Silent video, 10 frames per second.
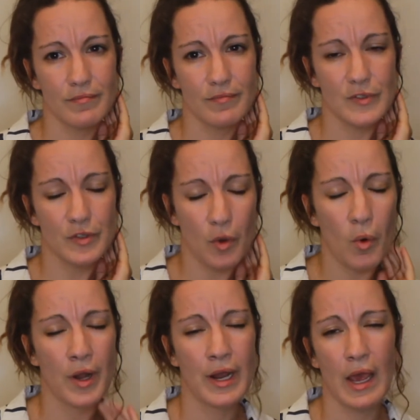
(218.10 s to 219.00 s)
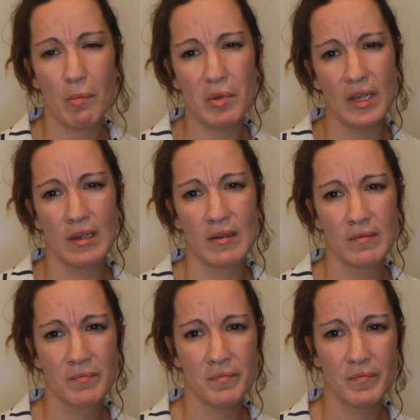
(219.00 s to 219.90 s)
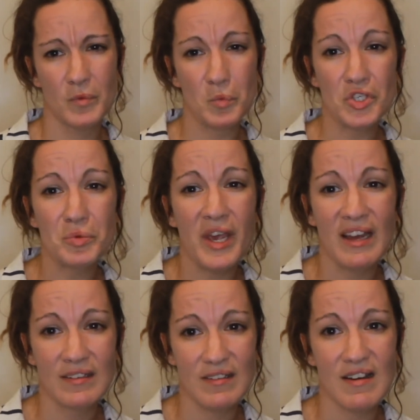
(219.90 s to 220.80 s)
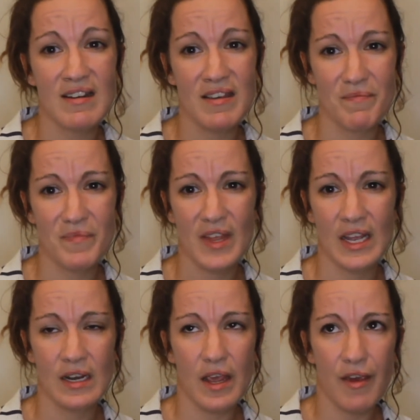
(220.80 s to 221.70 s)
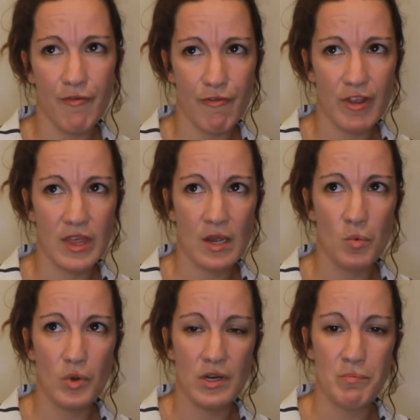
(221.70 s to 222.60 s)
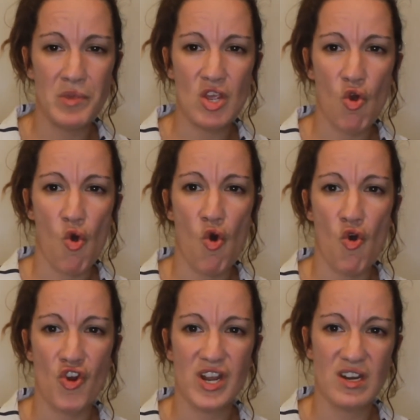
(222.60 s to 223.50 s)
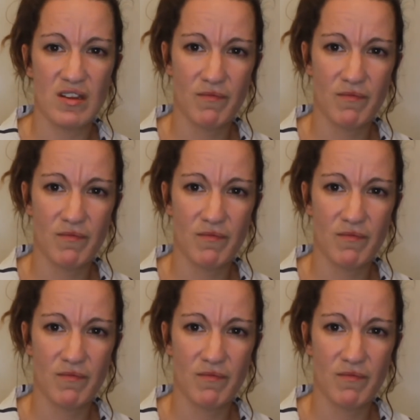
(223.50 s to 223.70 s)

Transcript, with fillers: so unhappy. Wish we hadn't done it and everything would be horrid.